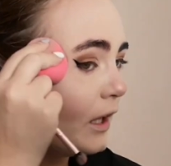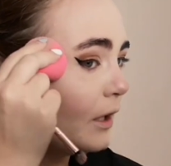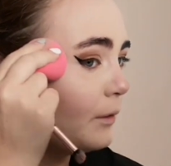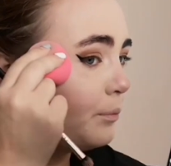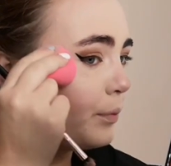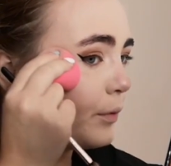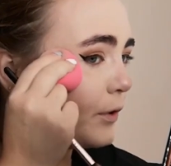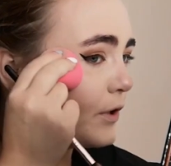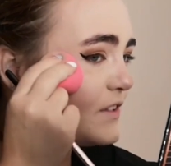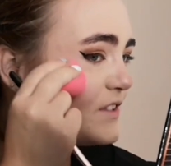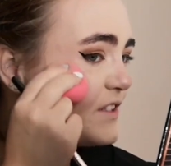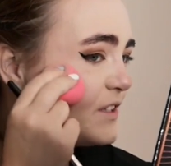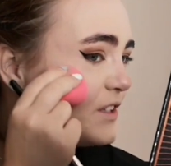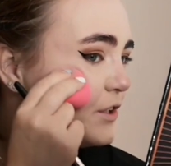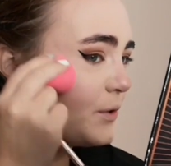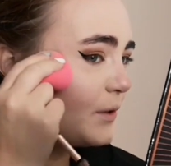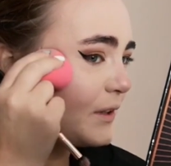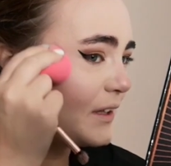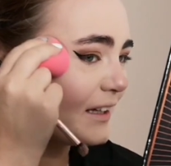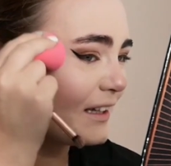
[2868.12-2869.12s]
in person
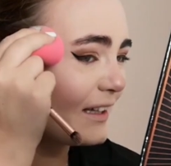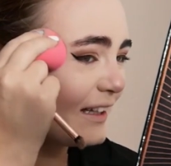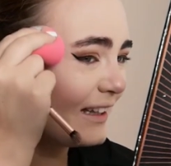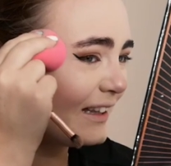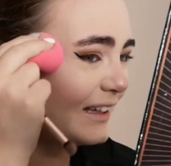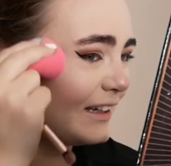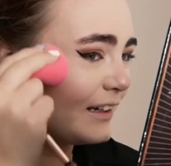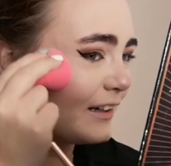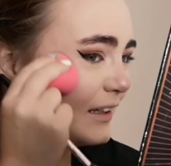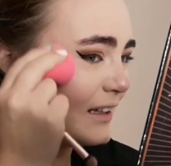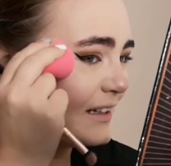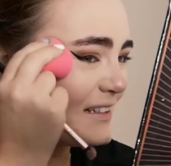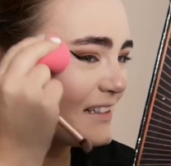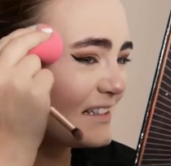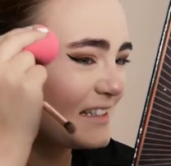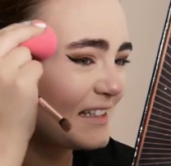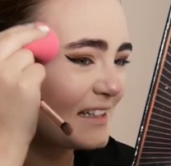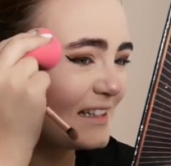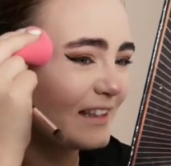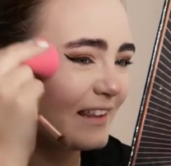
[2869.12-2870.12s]
you can clearly
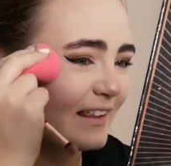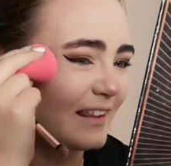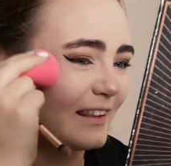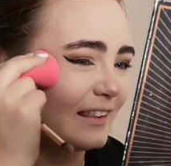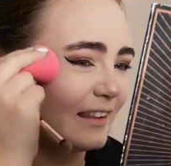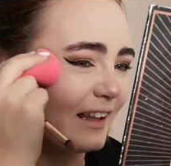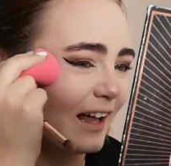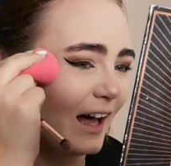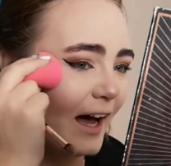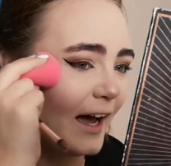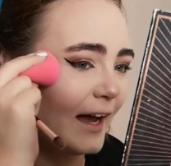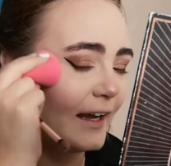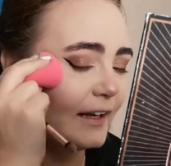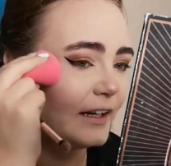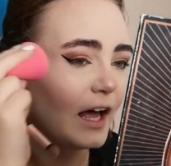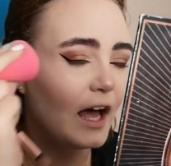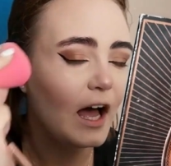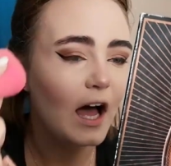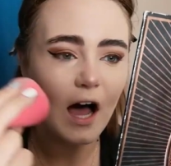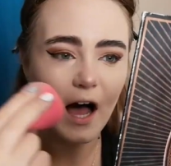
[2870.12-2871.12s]
see the line.
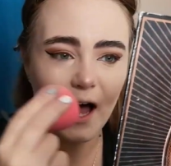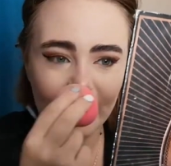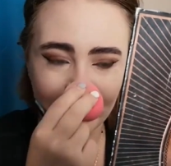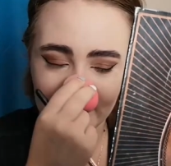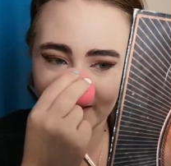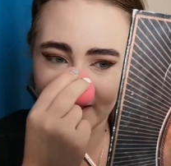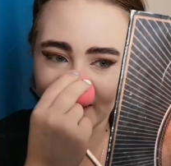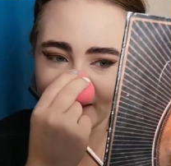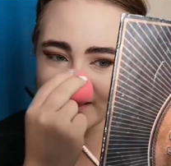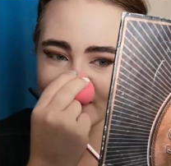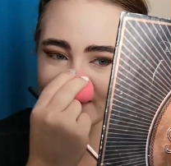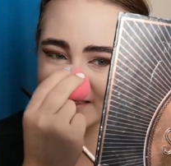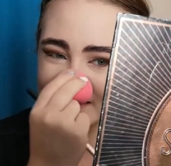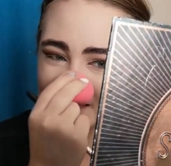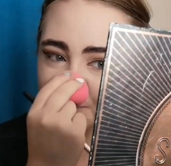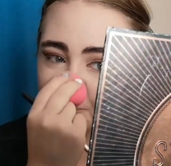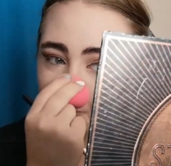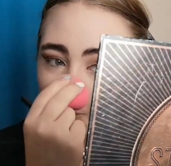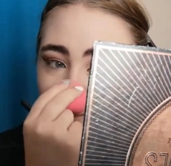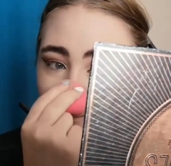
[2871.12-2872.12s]
I think I just
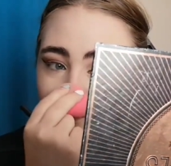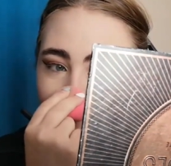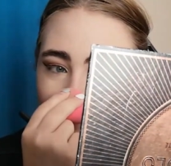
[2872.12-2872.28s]
need more